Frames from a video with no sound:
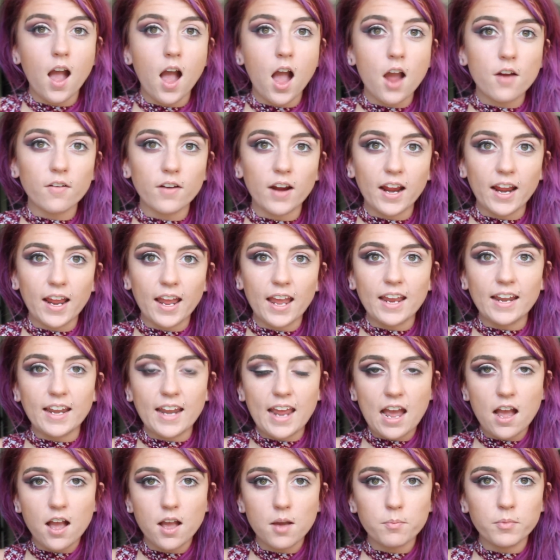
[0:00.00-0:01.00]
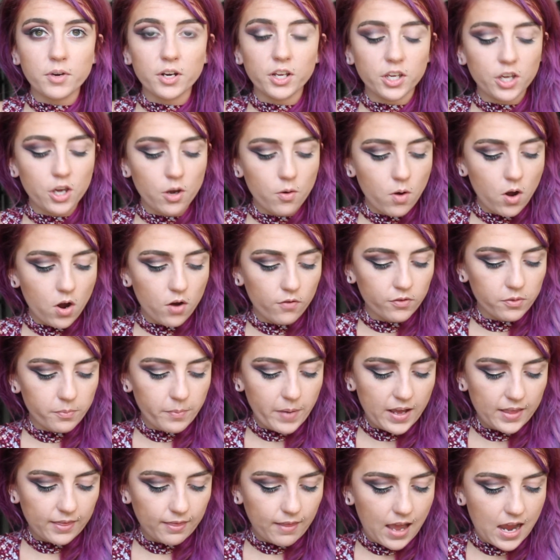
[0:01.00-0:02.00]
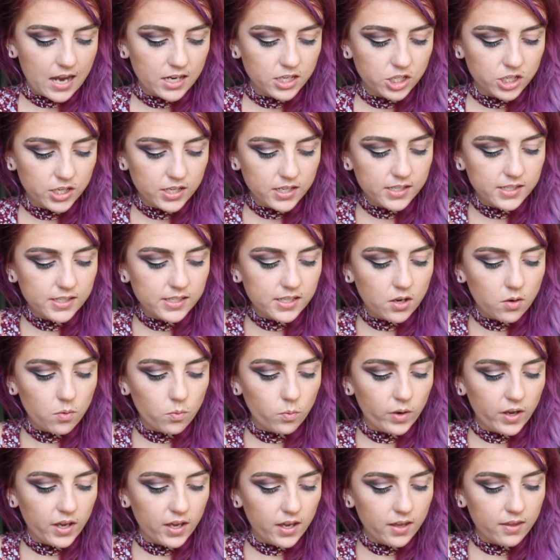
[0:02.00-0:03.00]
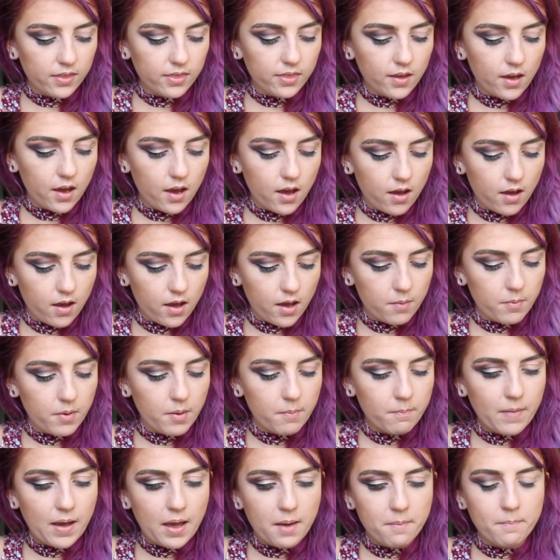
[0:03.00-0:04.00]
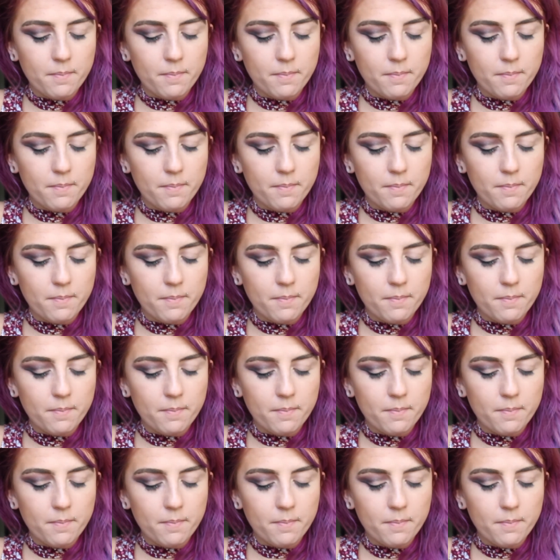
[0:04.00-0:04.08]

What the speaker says: Alright, and now I'm going to go over my lashes with my